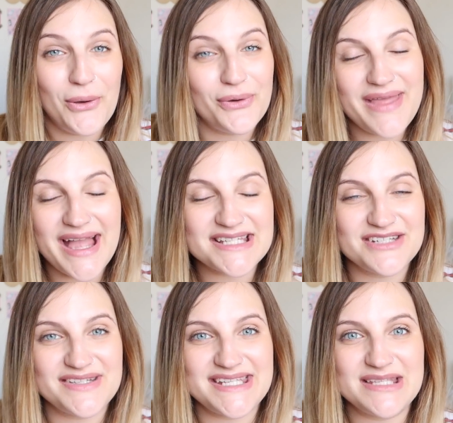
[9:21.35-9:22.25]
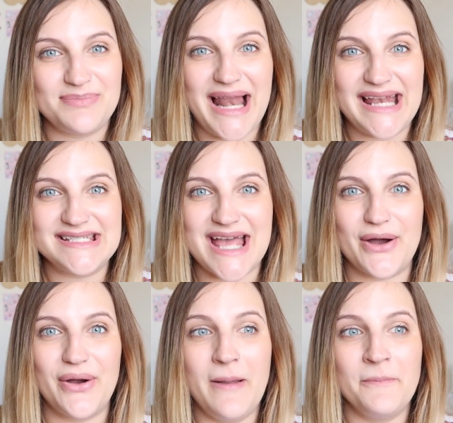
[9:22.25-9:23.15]
all the activities planned
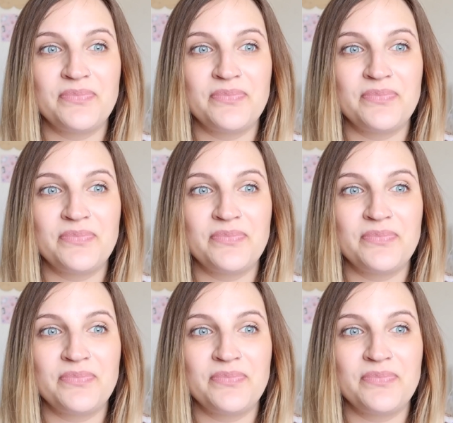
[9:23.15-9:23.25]
out.